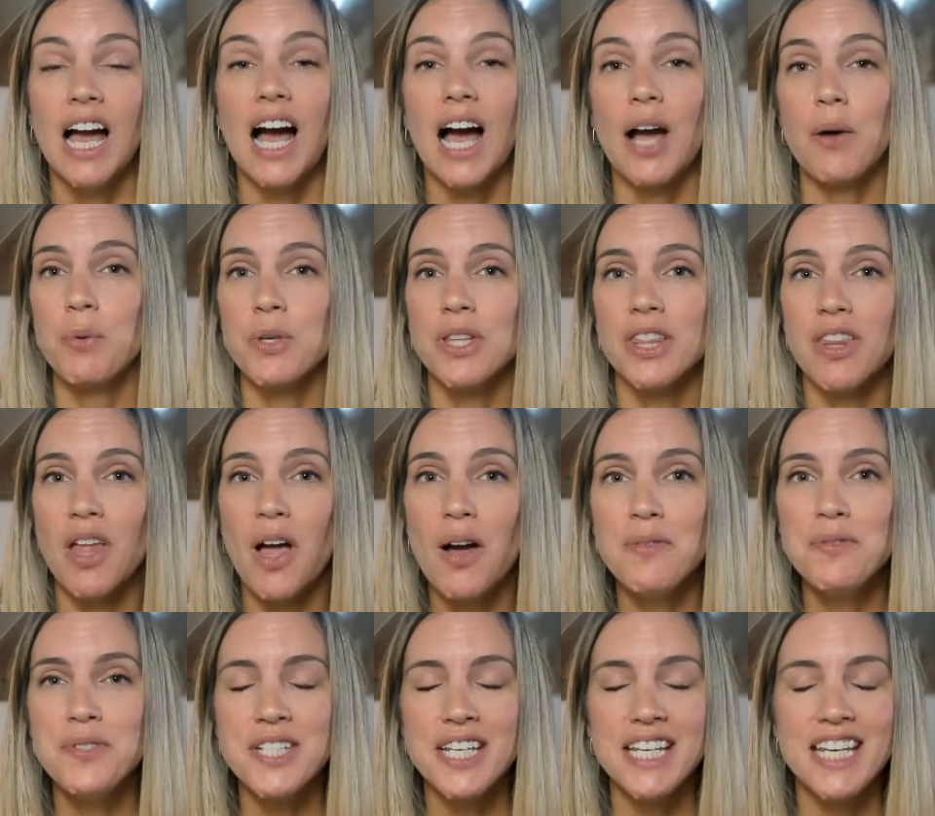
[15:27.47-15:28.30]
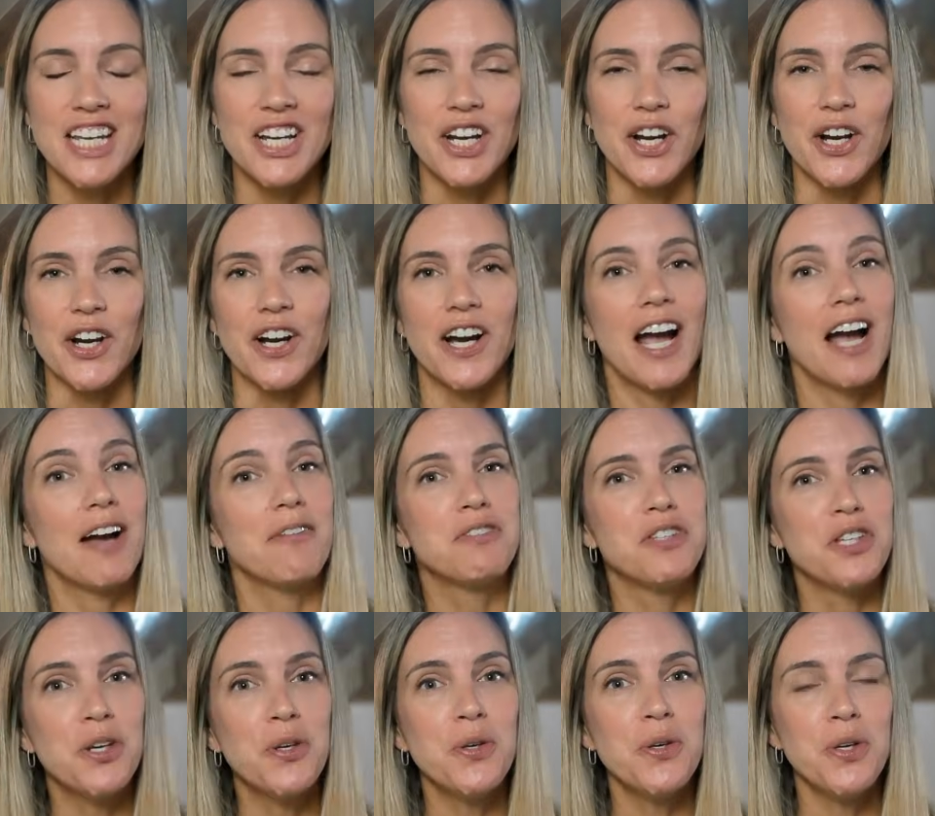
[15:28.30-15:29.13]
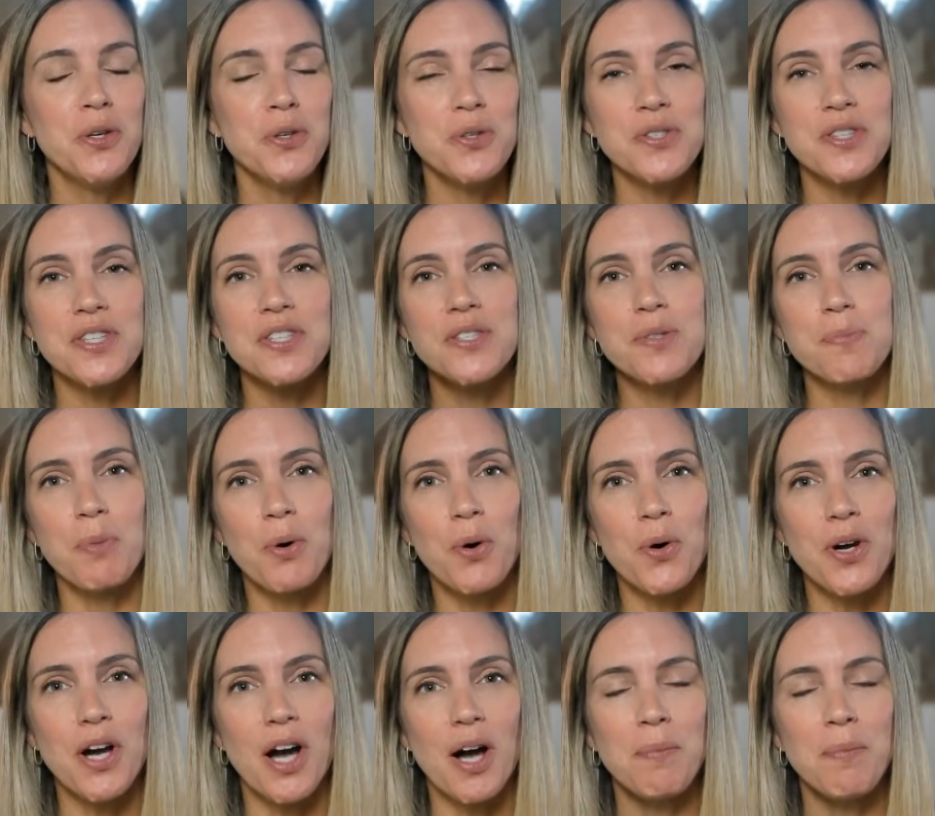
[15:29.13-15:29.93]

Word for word: I would love to hear have you used this bulk